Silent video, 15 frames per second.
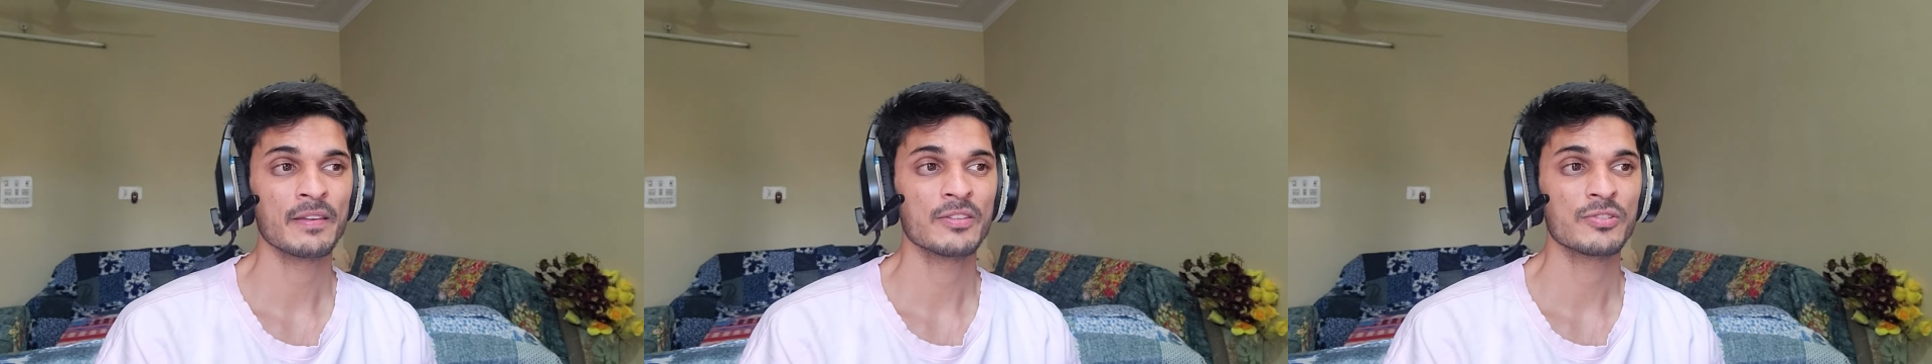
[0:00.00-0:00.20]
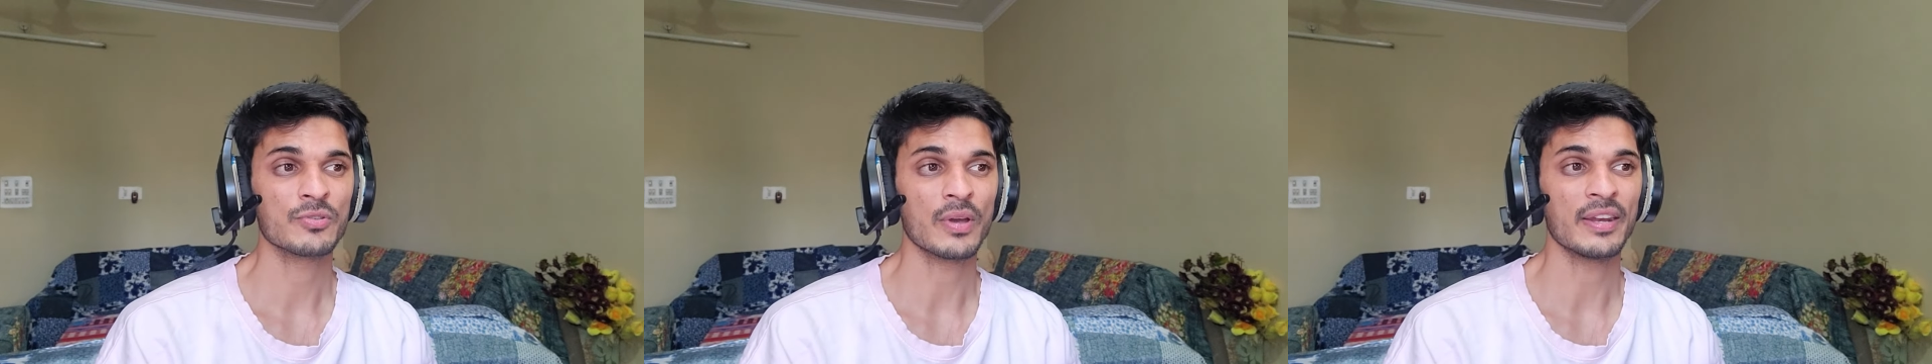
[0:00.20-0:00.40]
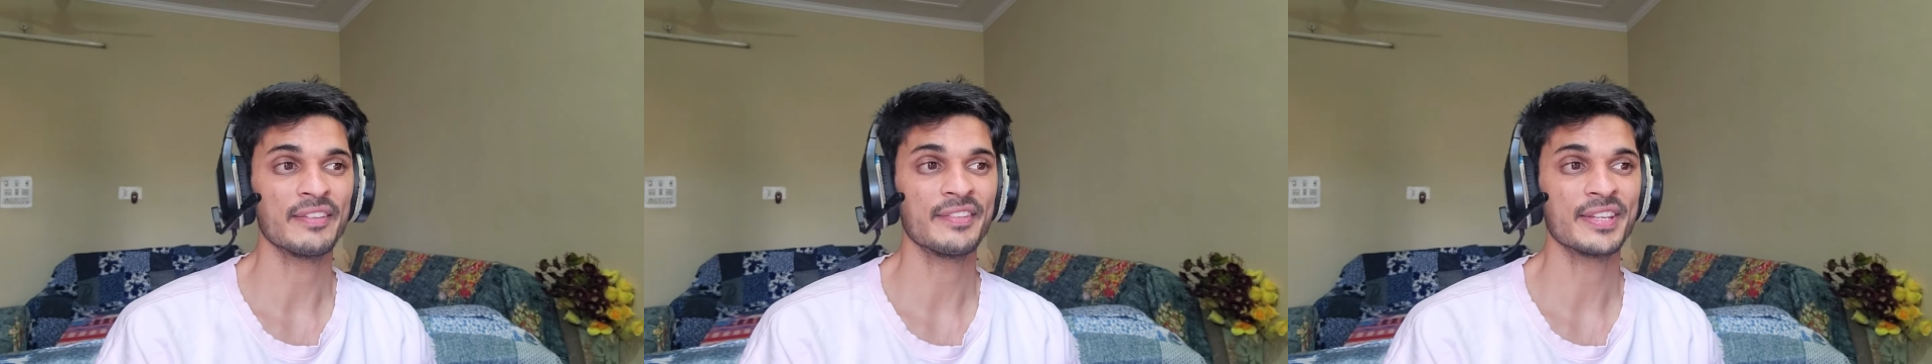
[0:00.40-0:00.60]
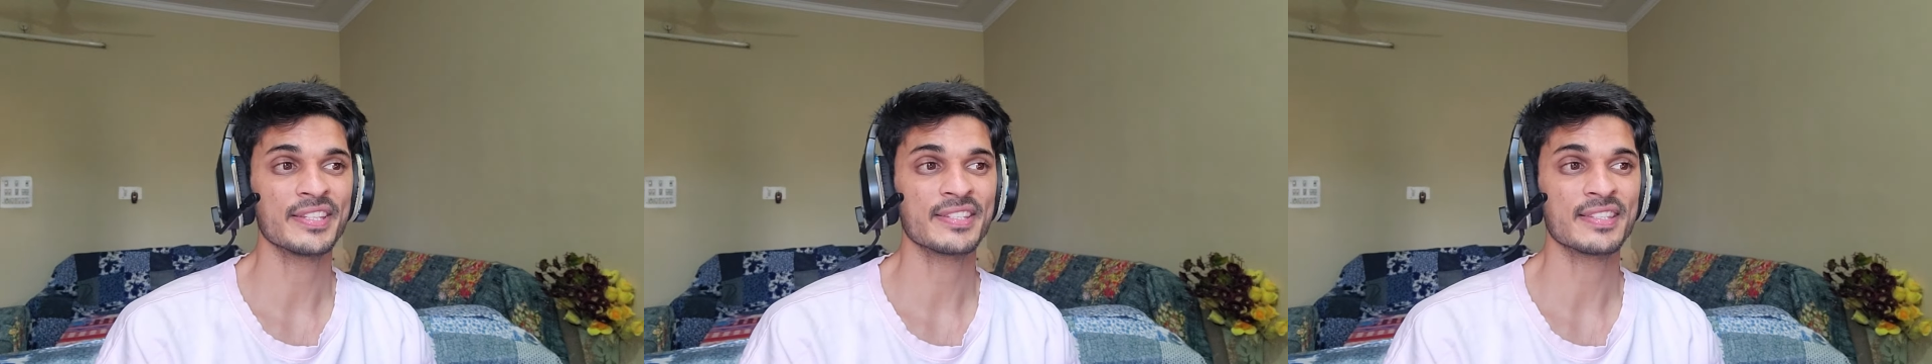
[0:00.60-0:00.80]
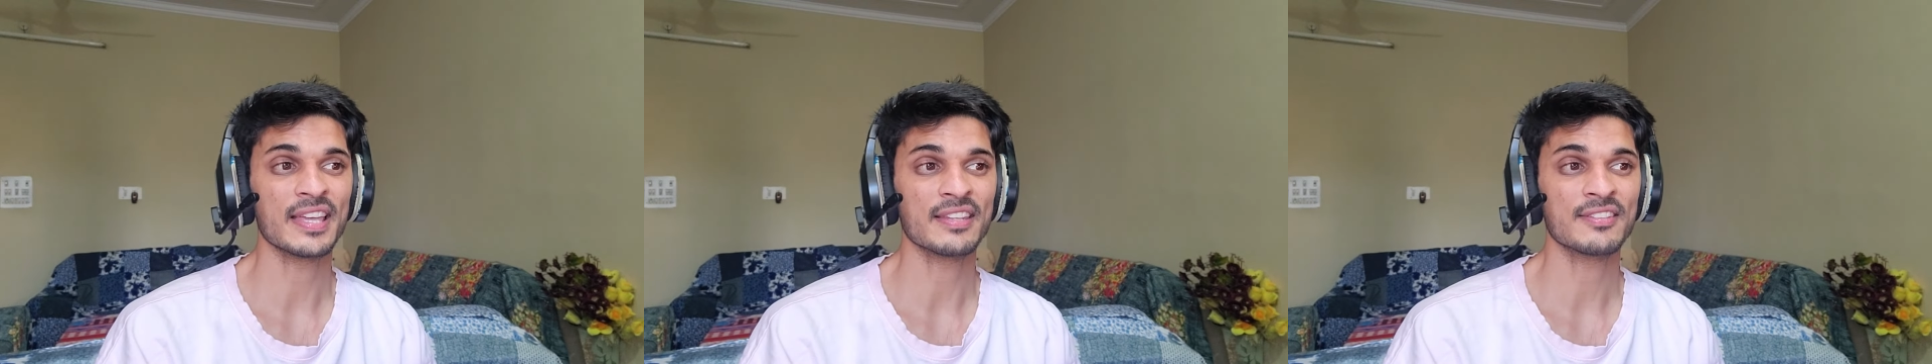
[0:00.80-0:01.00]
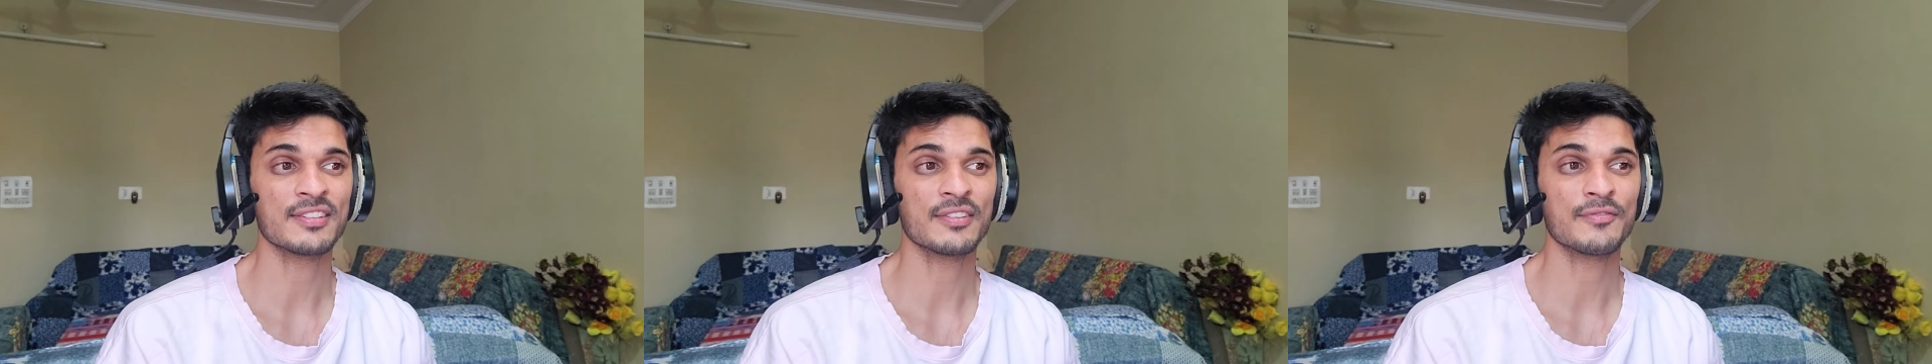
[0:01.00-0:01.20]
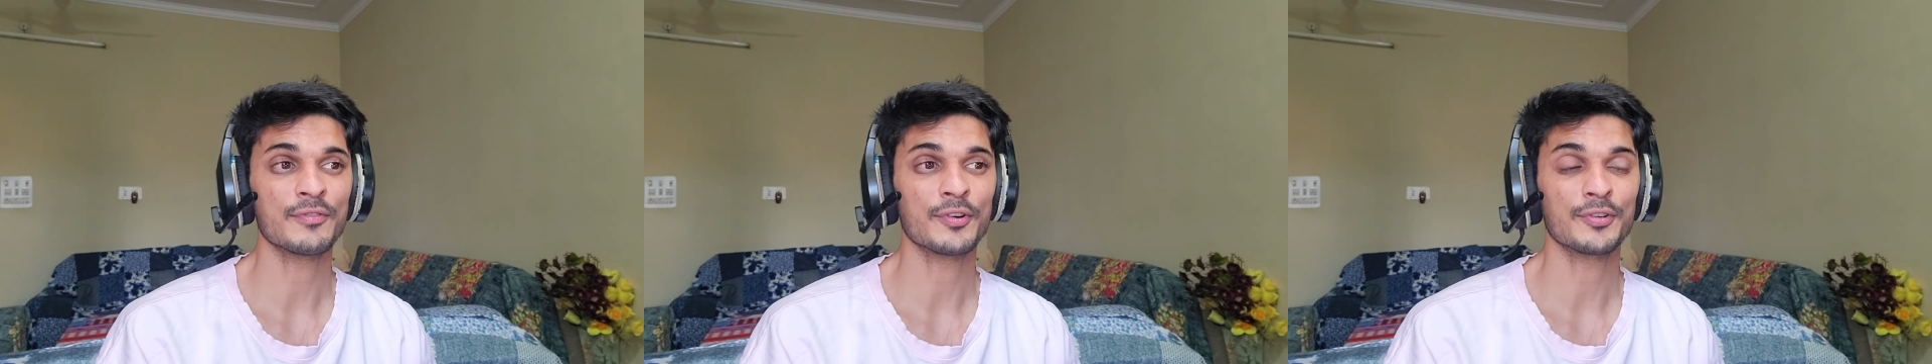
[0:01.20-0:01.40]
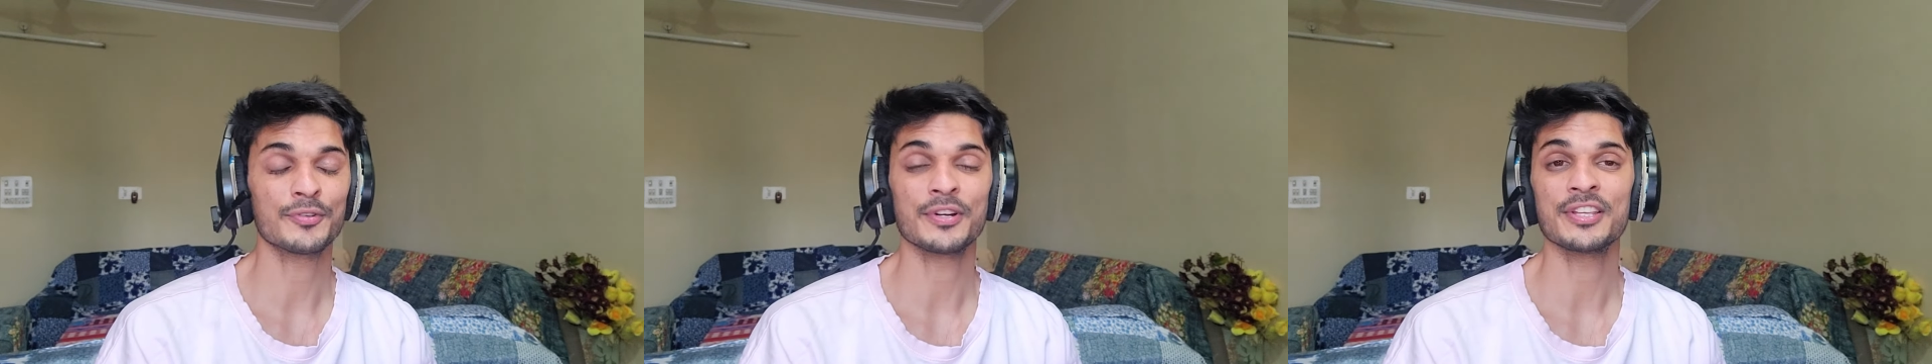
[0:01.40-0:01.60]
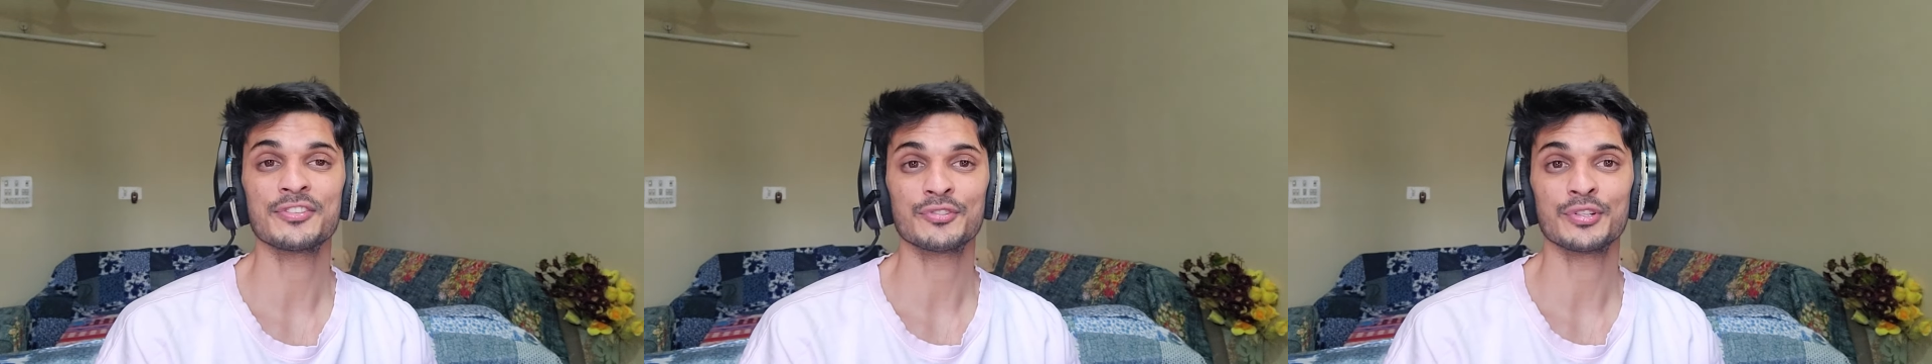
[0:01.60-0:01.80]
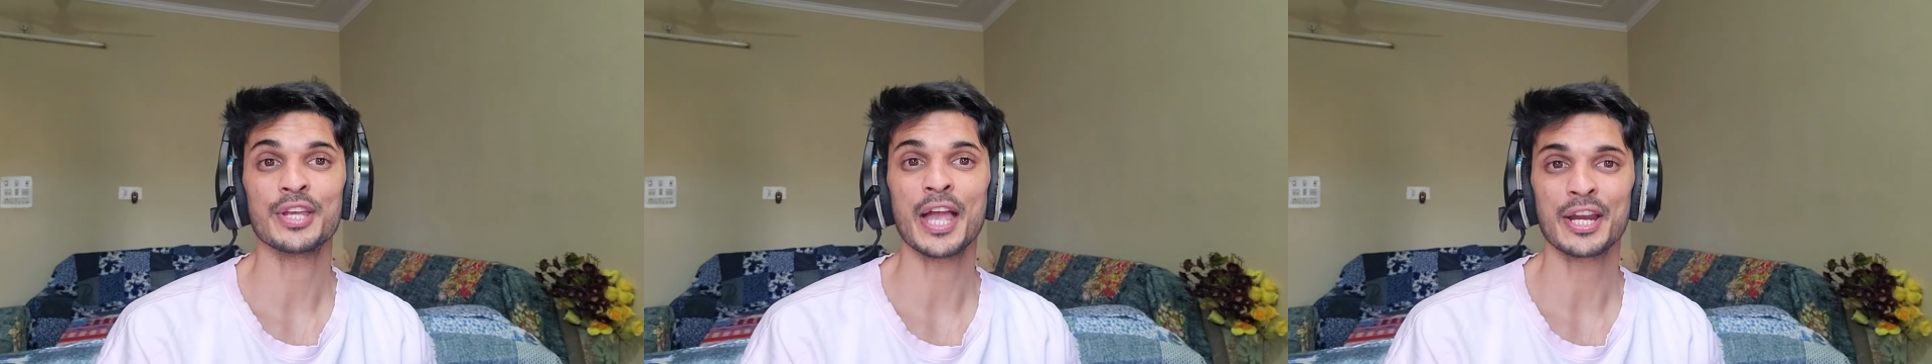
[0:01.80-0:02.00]
So anyways, that's it for today's
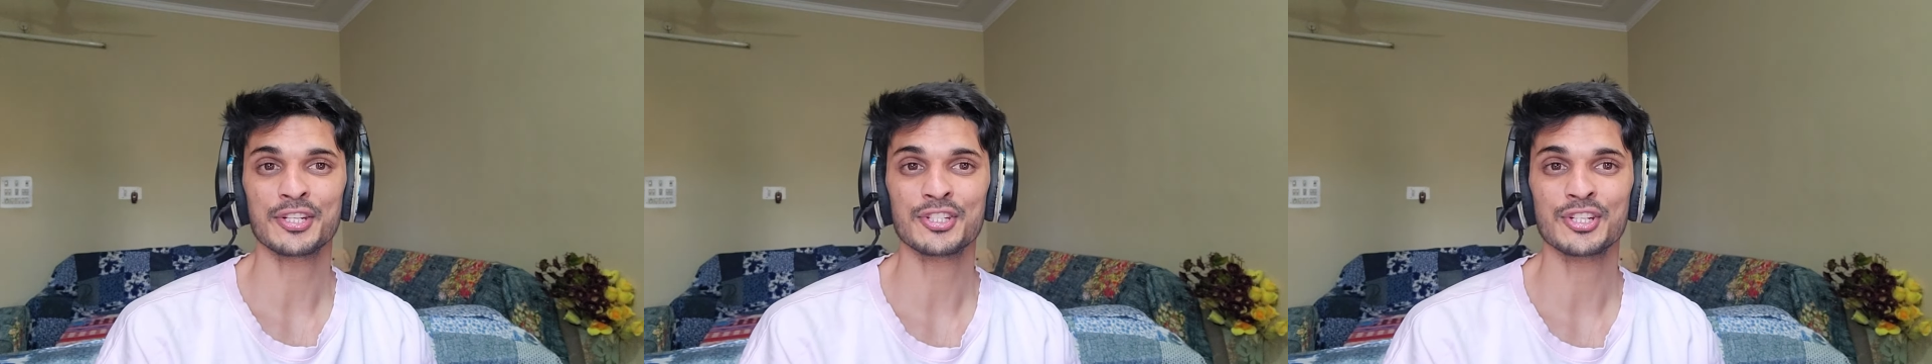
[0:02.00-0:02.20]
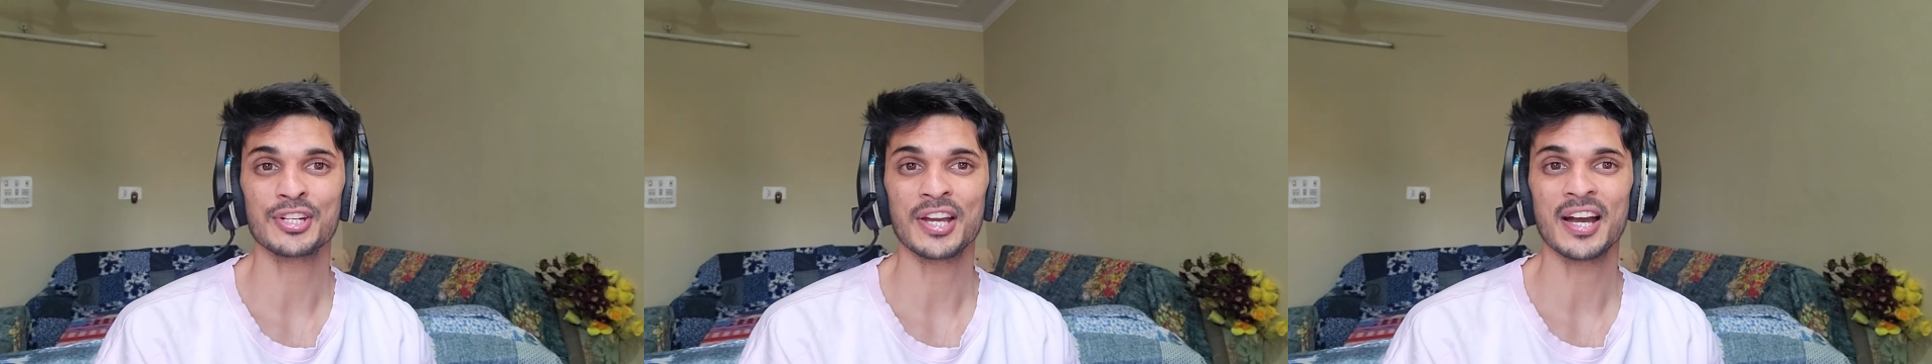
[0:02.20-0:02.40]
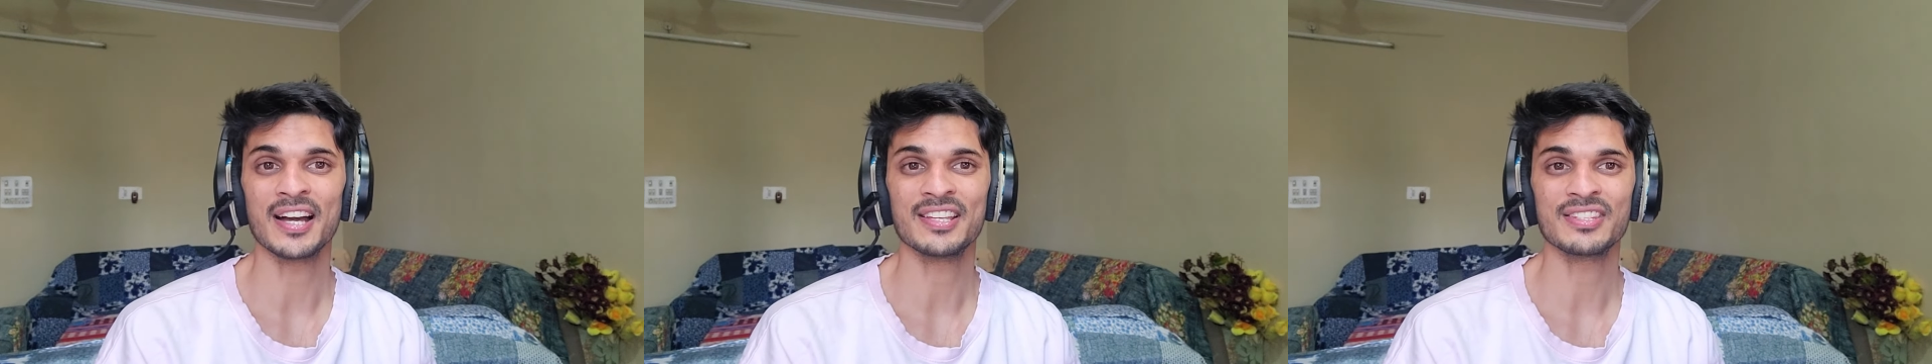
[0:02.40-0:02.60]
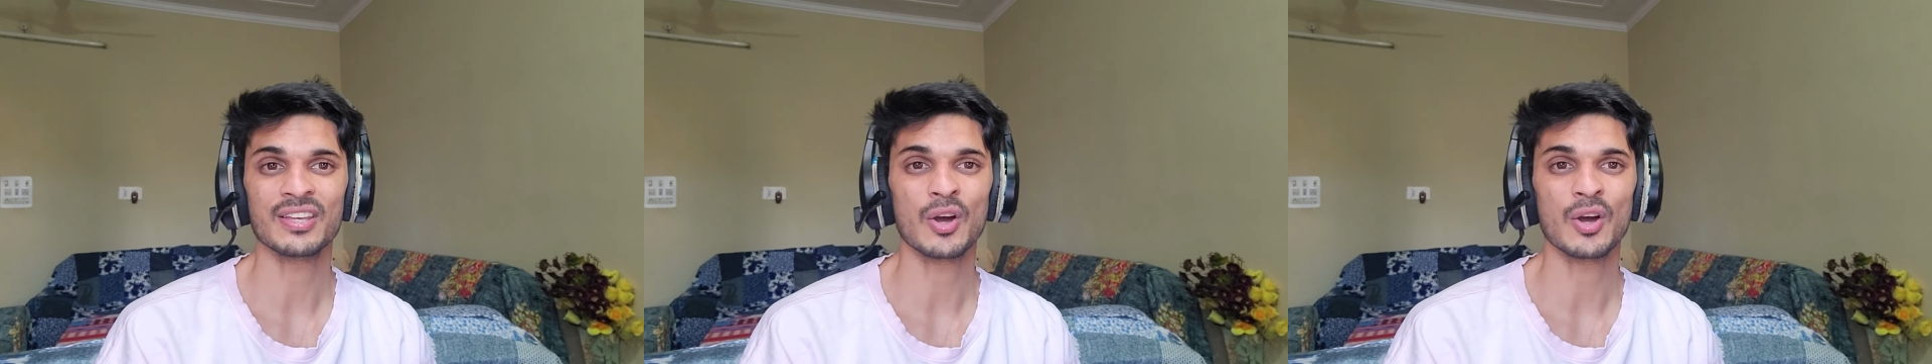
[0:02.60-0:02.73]
reaction, guys.